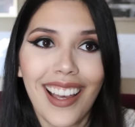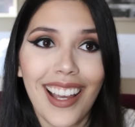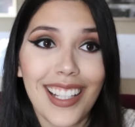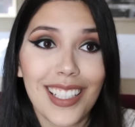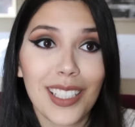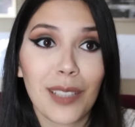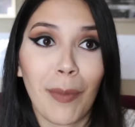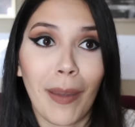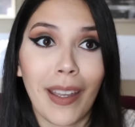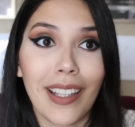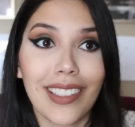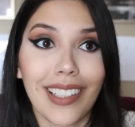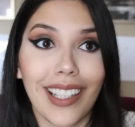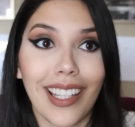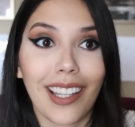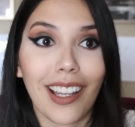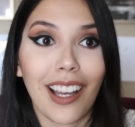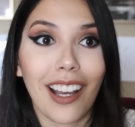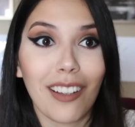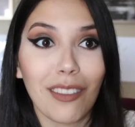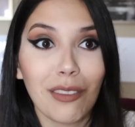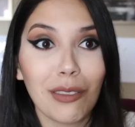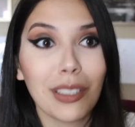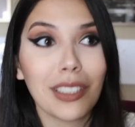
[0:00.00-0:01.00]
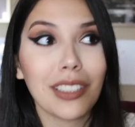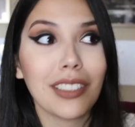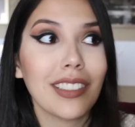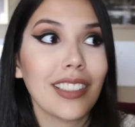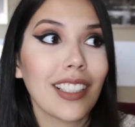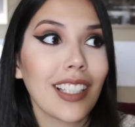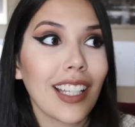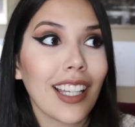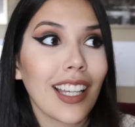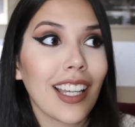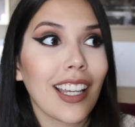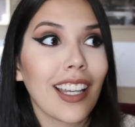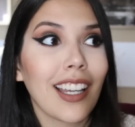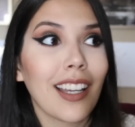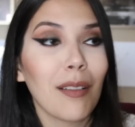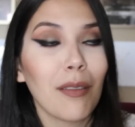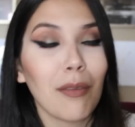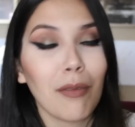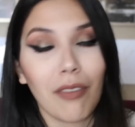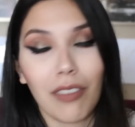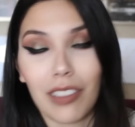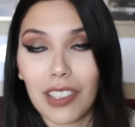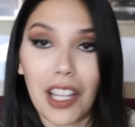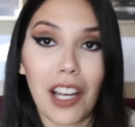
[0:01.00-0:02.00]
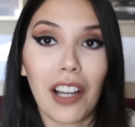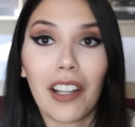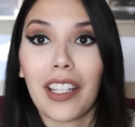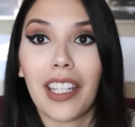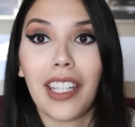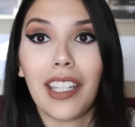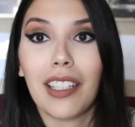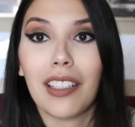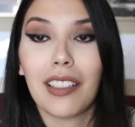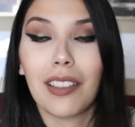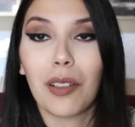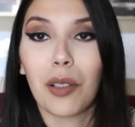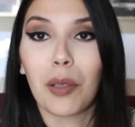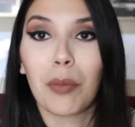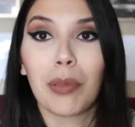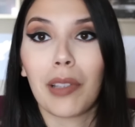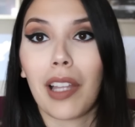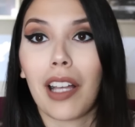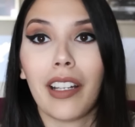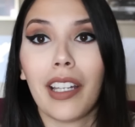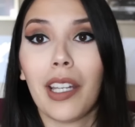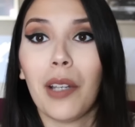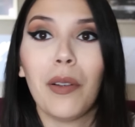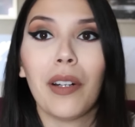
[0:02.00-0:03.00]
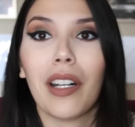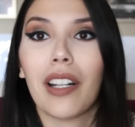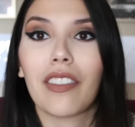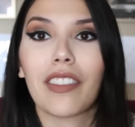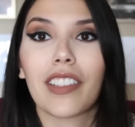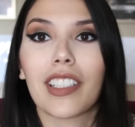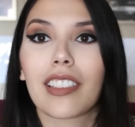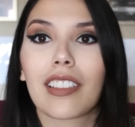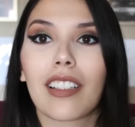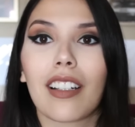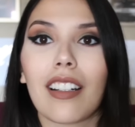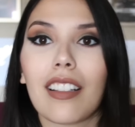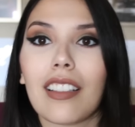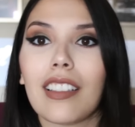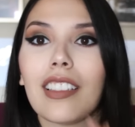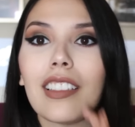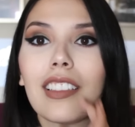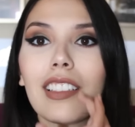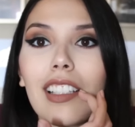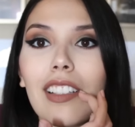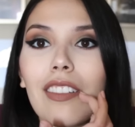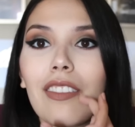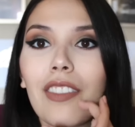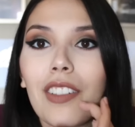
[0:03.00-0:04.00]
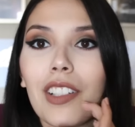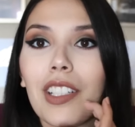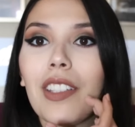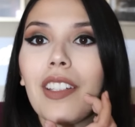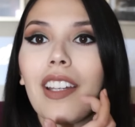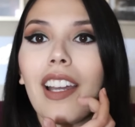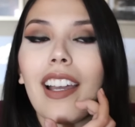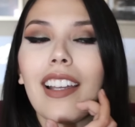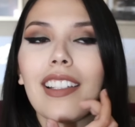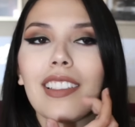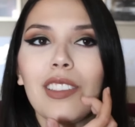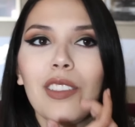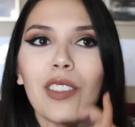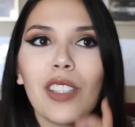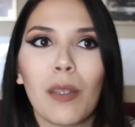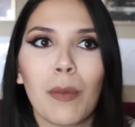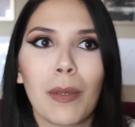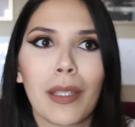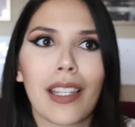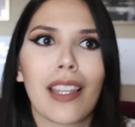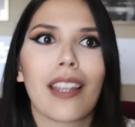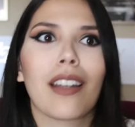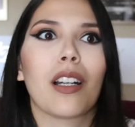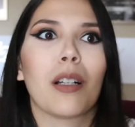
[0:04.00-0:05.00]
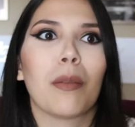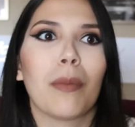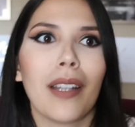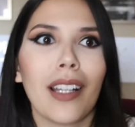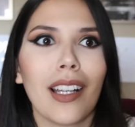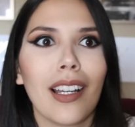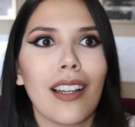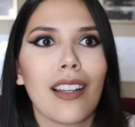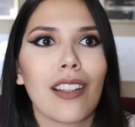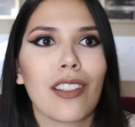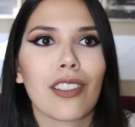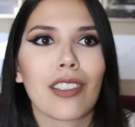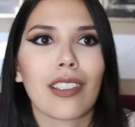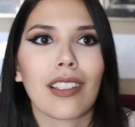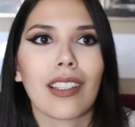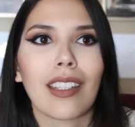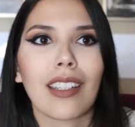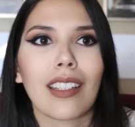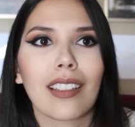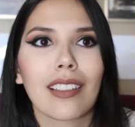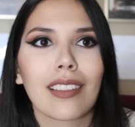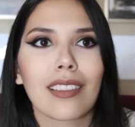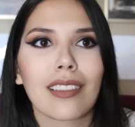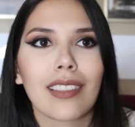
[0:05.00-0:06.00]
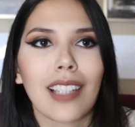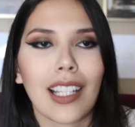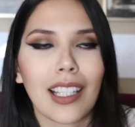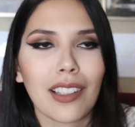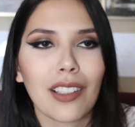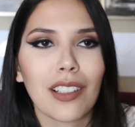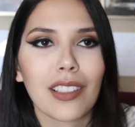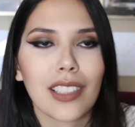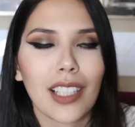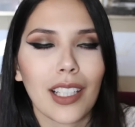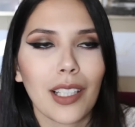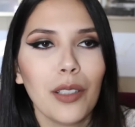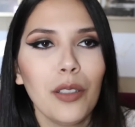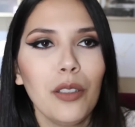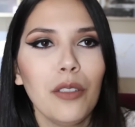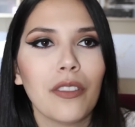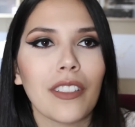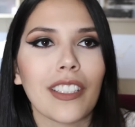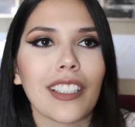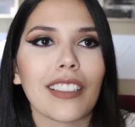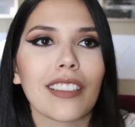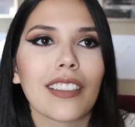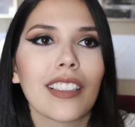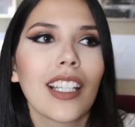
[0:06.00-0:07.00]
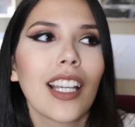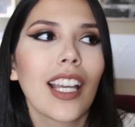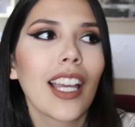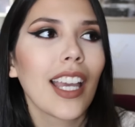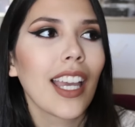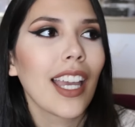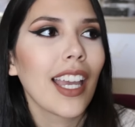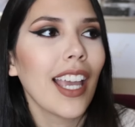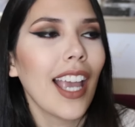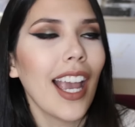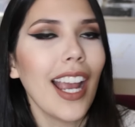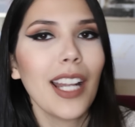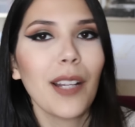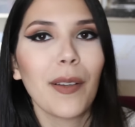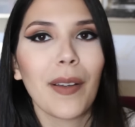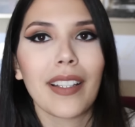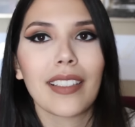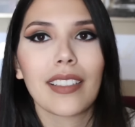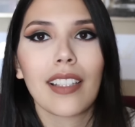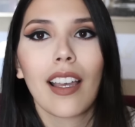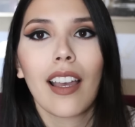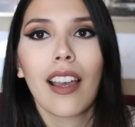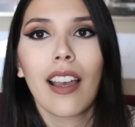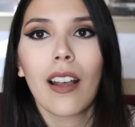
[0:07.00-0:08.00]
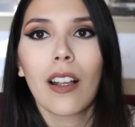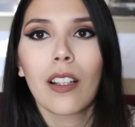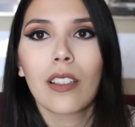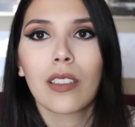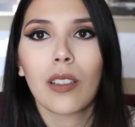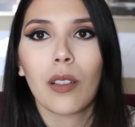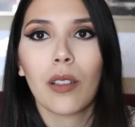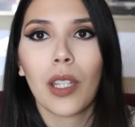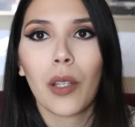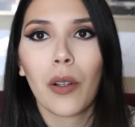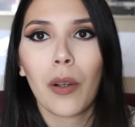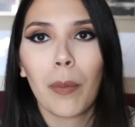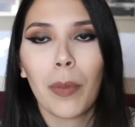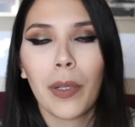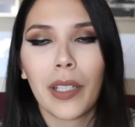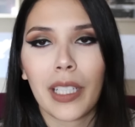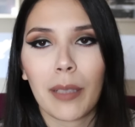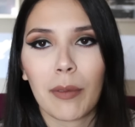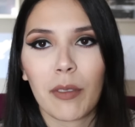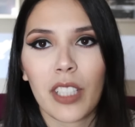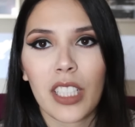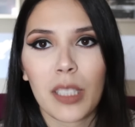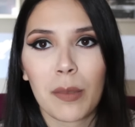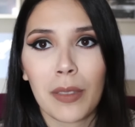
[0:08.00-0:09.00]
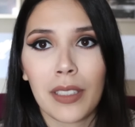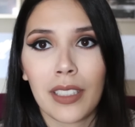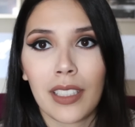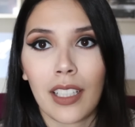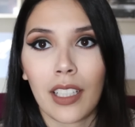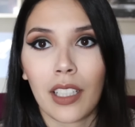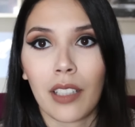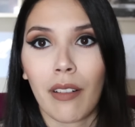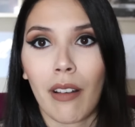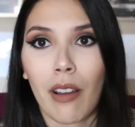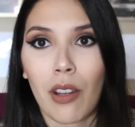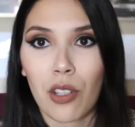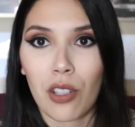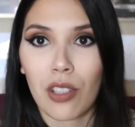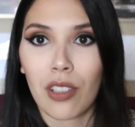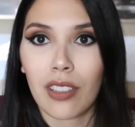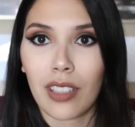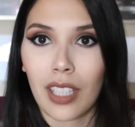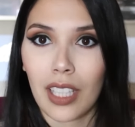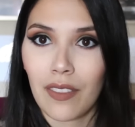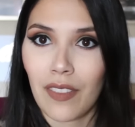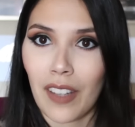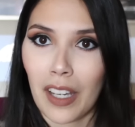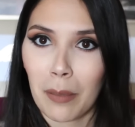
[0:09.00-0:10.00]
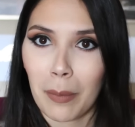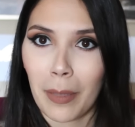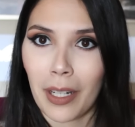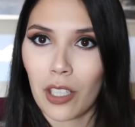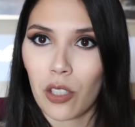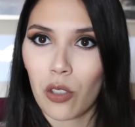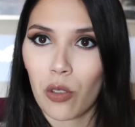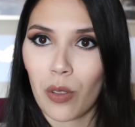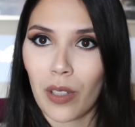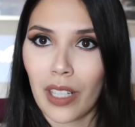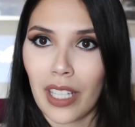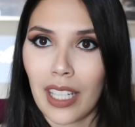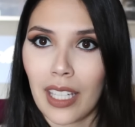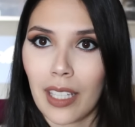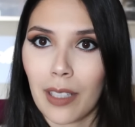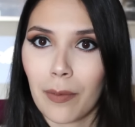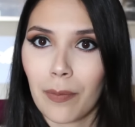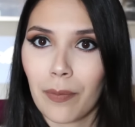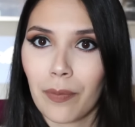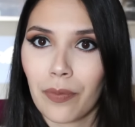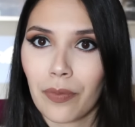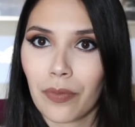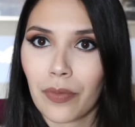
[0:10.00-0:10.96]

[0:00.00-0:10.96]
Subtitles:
It's amazing. I will vlog it or blog it, whatever it's called, for you guys so you can be like, oh my gosh, like that looks like Whoville. Anyways, so they were putting up Christmas decorations and they found my tree